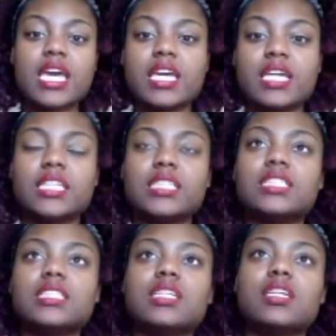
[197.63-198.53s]

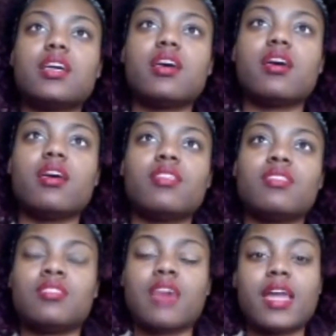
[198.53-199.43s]
is
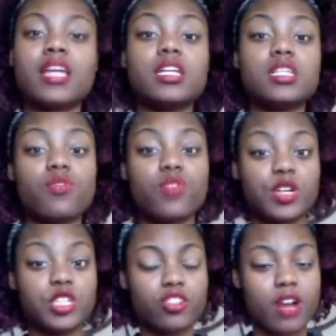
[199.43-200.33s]
that it is a
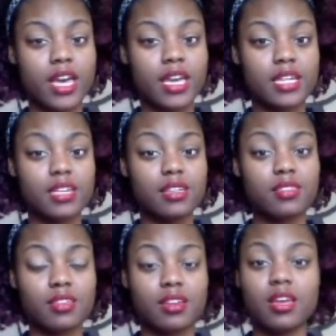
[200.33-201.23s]
very drying
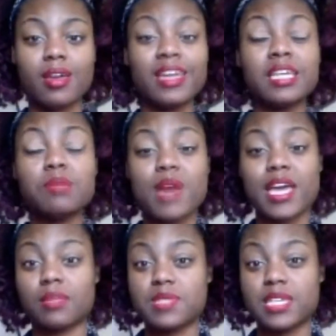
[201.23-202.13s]
thing. Any
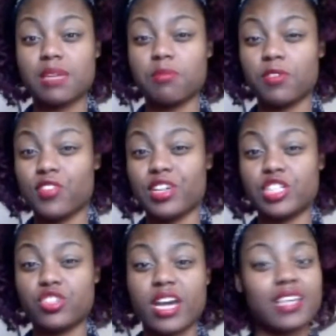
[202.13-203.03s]
matte lipstick can be very
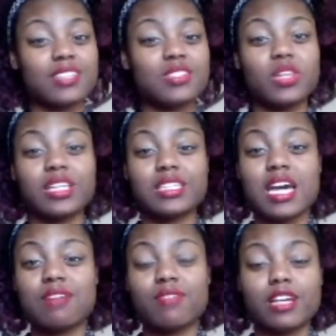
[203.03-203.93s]
drying, so that's
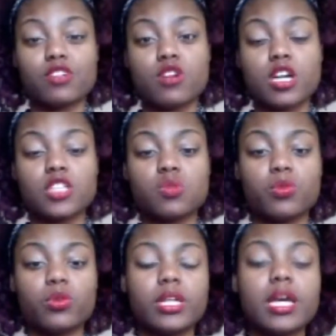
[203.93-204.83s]
kind of like across the
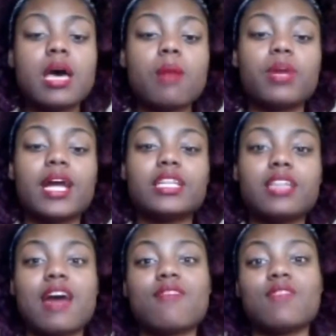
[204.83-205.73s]
board. But I
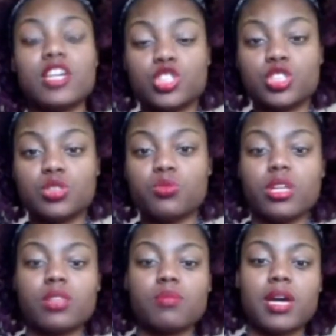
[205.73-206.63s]
have an issue
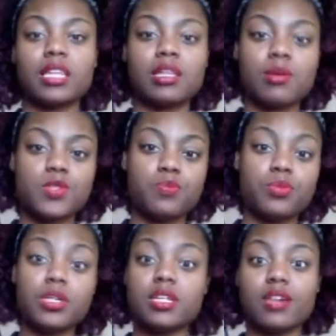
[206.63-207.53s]
with my lips
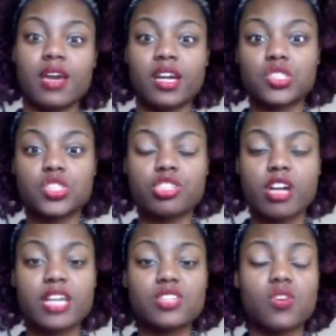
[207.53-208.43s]
being extra
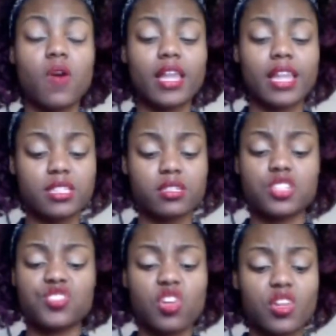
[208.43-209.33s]
dry, so I like to
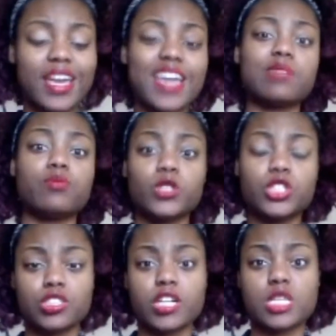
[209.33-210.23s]
exfoliate and
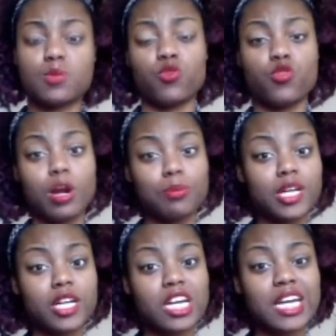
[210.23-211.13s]
moisturize before I put
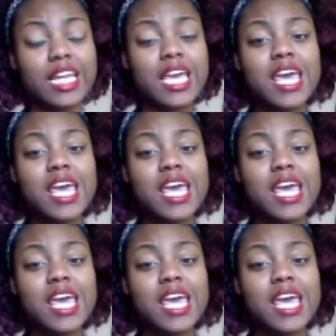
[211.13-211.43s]
it on,